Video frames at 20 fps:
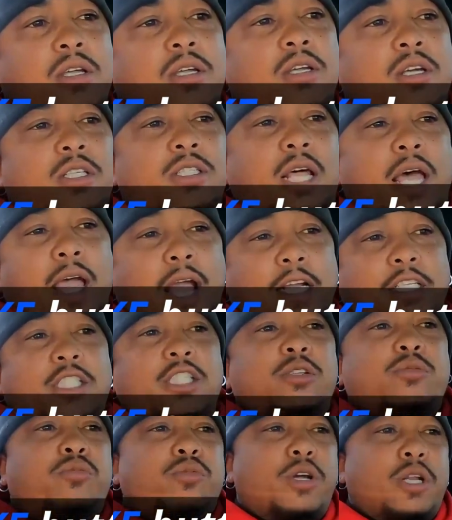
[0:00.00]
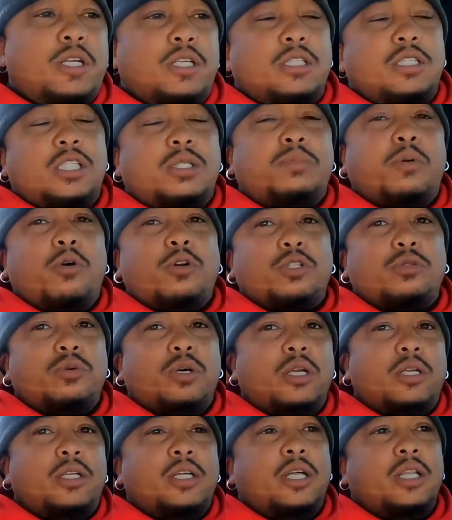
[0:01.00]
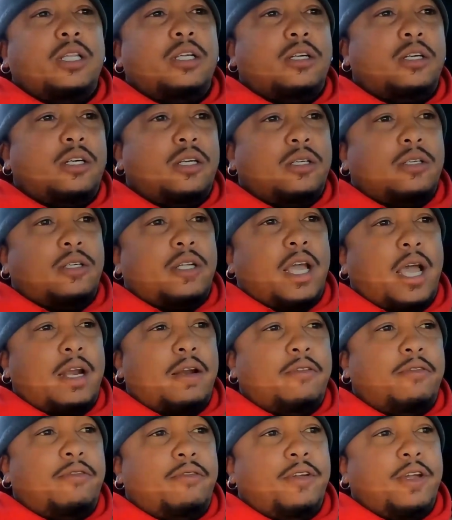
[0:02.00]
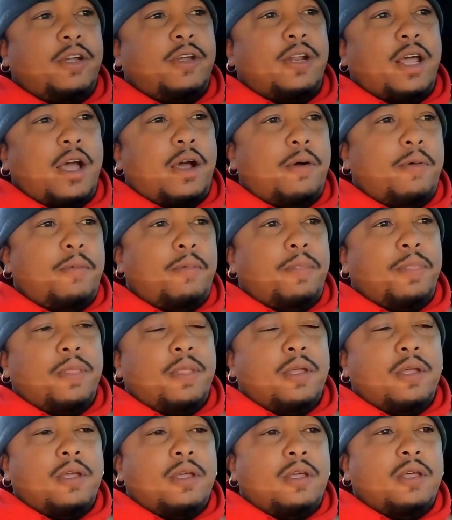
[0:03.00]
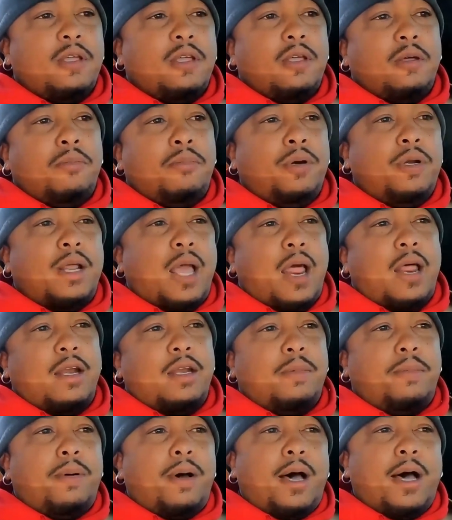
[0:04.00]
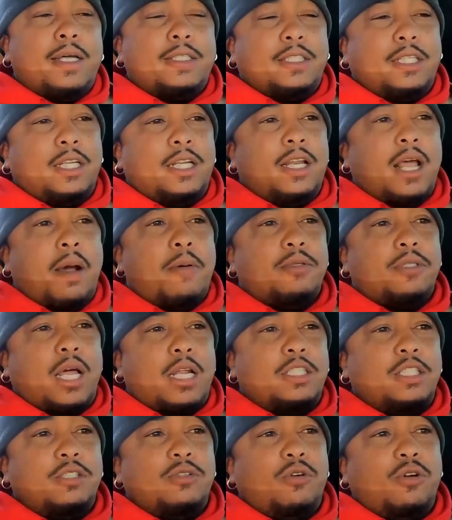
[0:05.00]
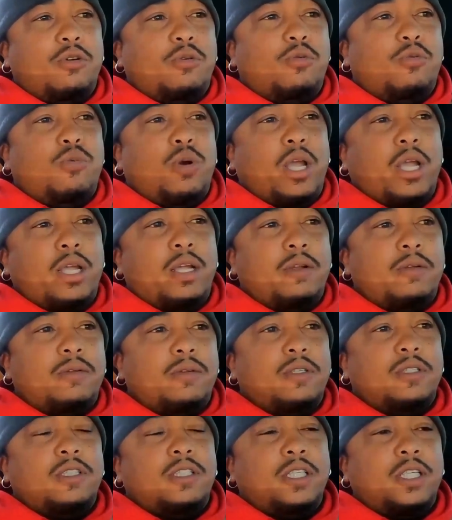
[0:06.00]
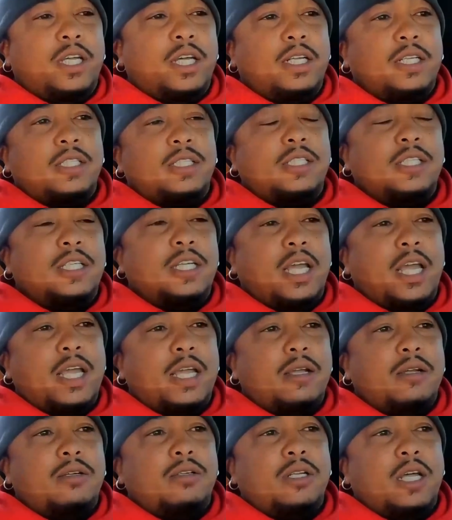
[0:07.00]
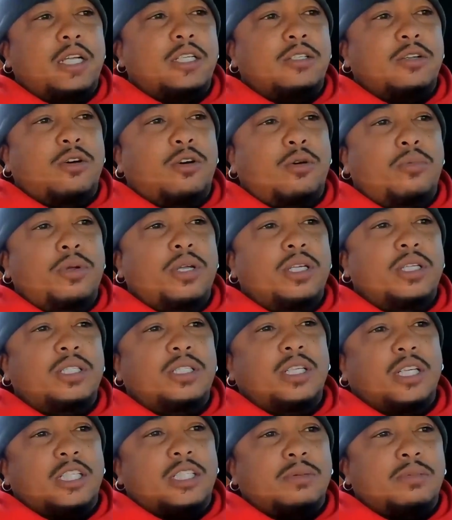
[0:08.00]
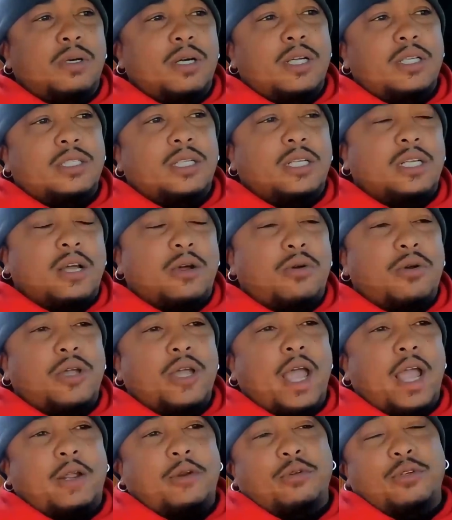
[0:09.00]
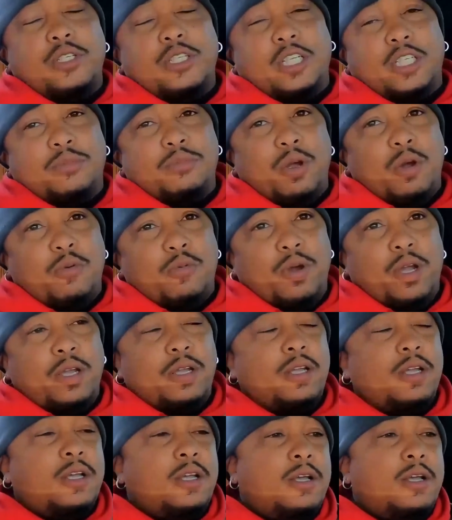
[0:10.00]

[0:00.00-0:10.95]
because I actually spoke to a dealer and kind of figured out, put down a deposit, and I was actually going to wait to get a C8. They told me 6 months. I was like, okay, I can do a 6-month wait.